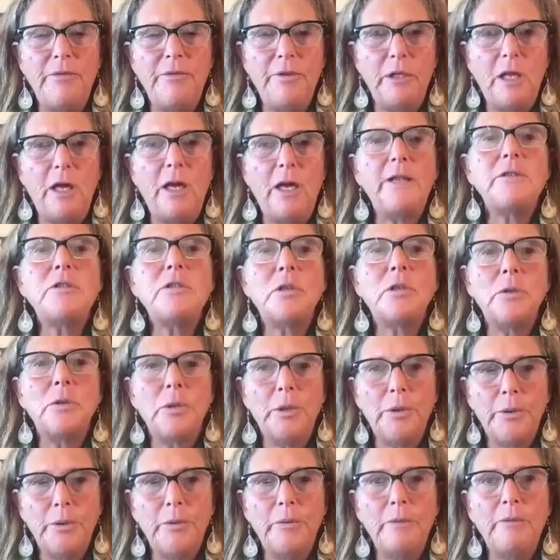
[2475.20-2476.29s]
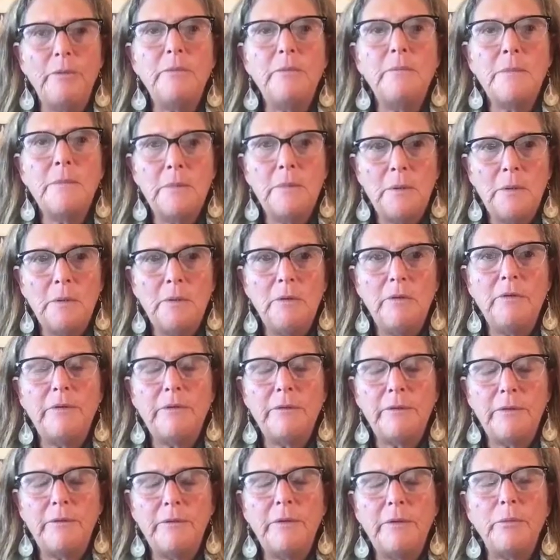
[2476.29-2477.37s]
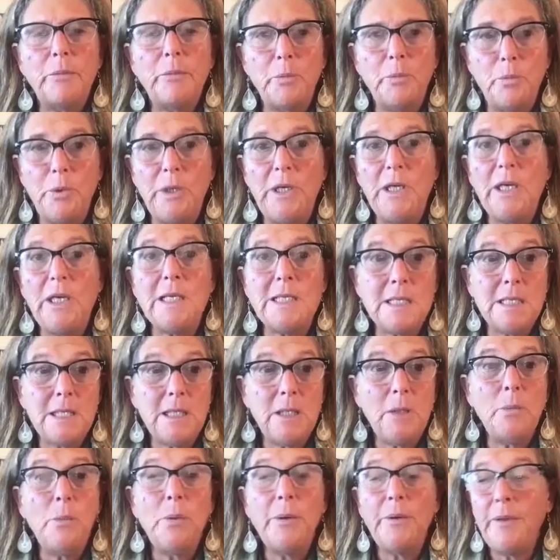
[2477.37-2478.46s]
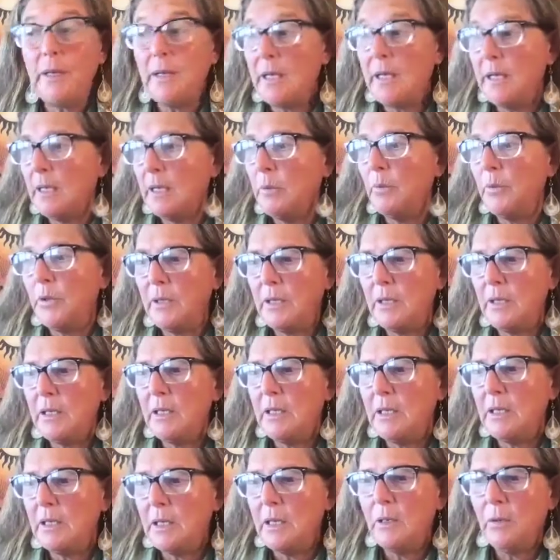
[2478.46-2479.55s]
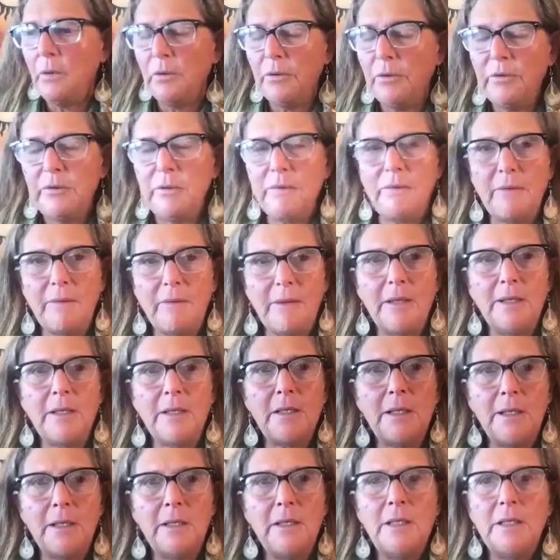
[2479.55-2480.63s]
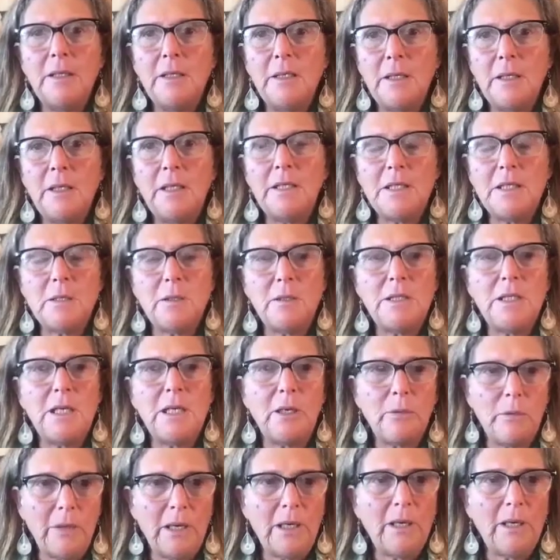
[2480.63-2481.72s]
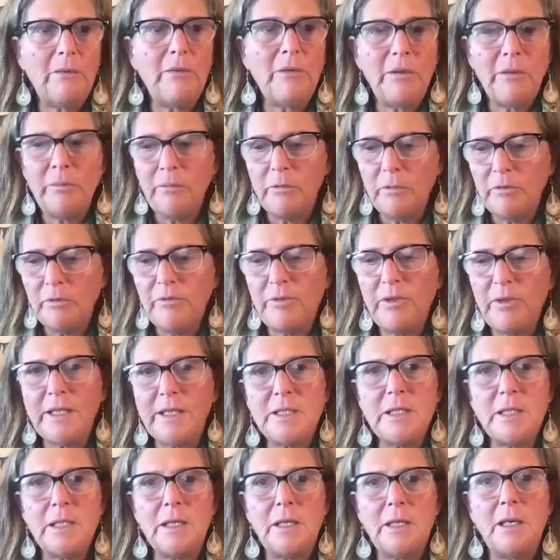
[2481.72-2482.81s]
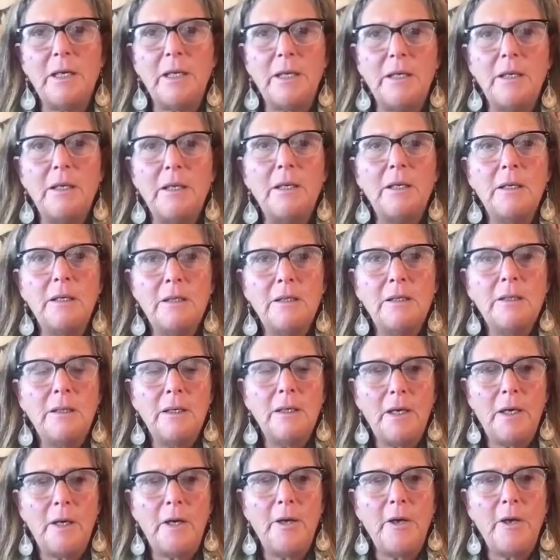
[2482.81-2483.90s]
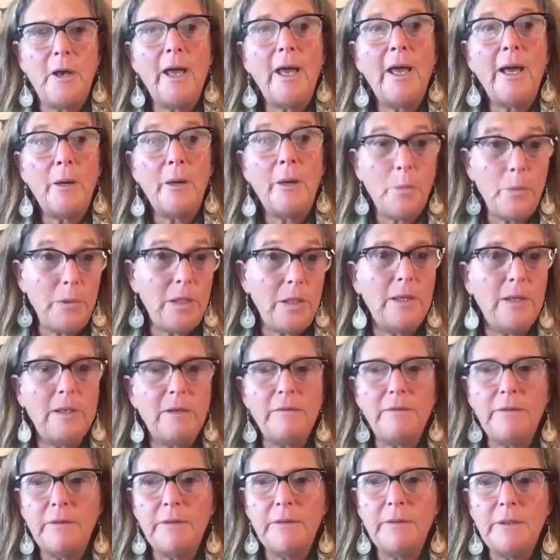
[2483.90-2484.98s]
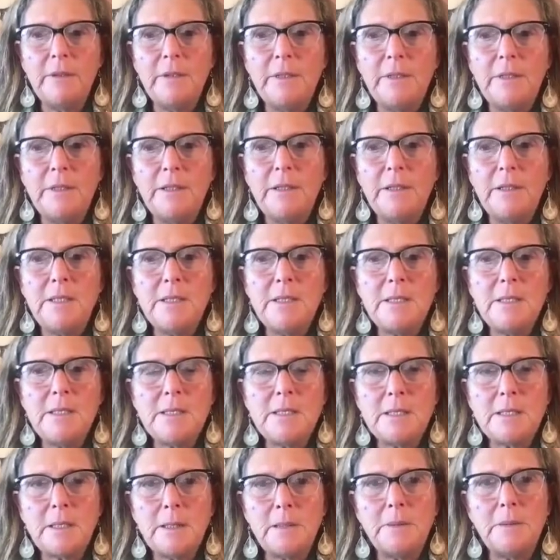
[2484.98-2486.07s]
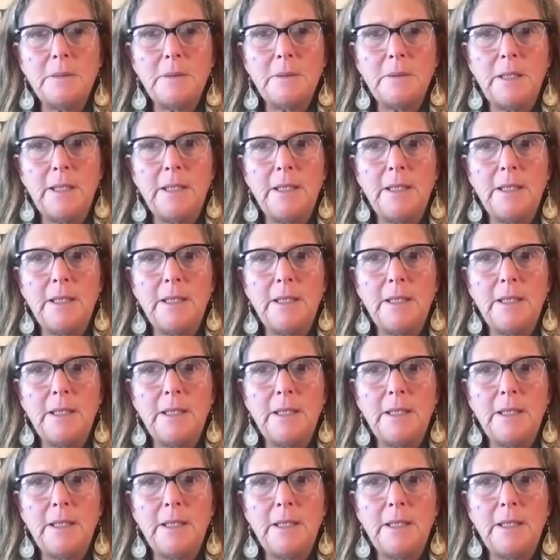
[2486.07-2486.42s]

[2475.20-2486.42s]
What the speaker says: lot to learn. When we can see when the earth is sick, it's a direct reflection on how we live. So